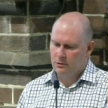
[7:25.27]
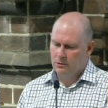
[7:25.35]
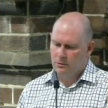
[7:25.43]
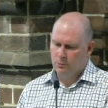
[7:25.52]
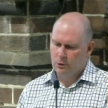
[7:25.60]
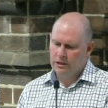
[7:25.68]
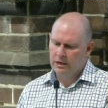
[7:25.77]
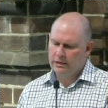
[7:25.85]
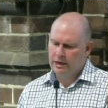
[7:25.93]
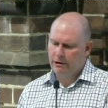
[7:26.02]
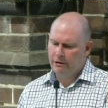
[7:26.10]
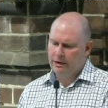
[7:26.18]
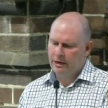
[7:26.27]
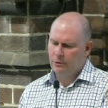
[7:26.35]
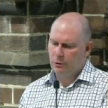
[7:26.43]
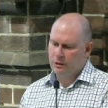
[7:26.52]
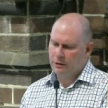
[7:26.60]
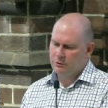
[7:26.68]
When they had carried out all
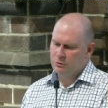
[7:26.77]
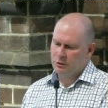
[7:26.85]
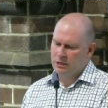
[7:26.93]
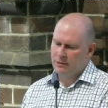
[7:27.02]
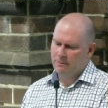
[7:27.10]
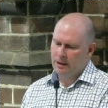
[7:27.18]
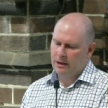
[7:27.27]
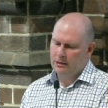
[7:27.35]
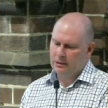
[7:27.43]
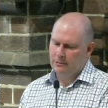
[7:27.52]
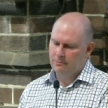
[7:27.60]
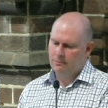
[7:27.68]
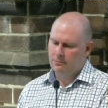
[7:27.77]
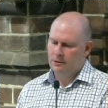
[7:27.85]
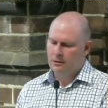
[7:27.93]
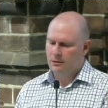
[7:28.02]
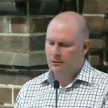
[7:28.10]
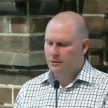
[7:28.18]
that was written about him,
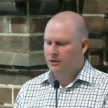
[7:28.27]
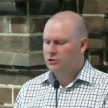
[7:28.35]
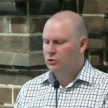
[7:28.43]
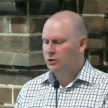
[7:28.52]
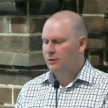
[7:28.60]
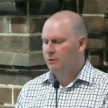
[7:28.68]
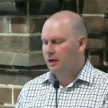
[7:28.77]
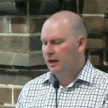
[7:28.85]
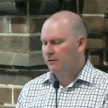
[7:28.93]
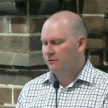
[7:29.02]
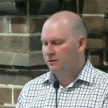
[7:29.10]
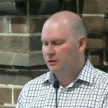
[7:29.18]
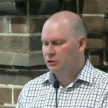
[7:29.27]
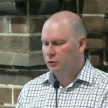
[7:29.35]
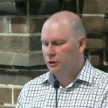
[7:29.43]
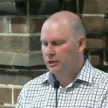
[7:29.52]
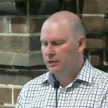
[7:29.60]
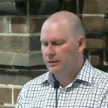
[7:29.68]
they took him down from the
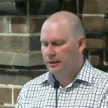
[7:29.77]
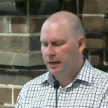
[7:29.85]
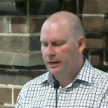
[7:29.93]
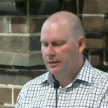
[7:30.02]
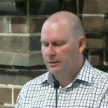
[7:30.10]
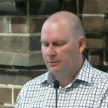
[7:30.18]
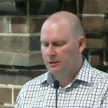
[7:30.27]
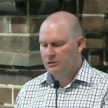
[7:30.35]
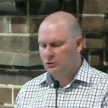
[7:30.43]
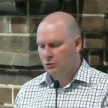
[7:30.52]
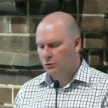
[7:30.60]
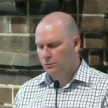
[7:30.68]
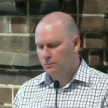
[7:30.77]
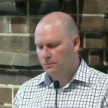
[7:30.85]
tree and laid him in a tomb.